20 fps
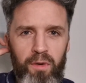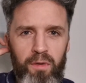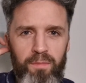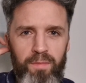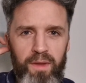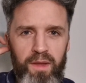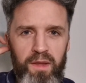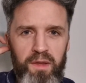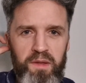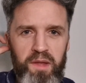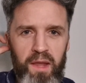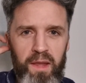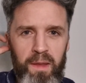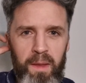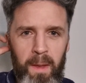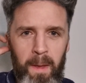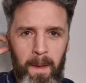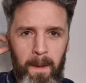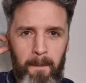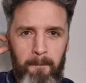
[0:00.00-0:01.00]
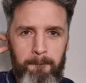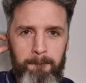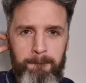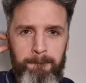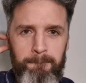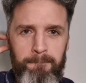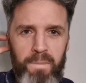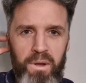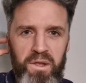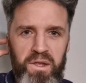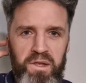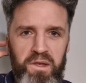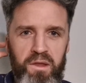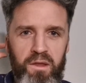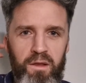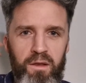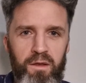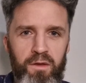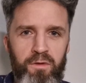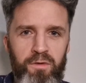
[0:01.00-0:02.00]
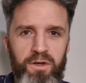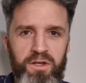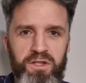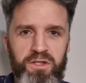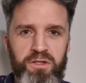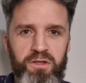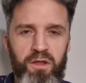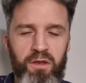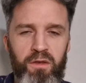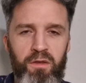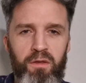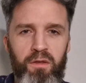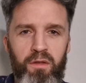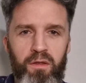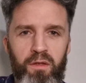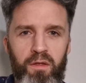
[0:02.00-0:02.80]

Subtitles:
Bob is a muscular Christian.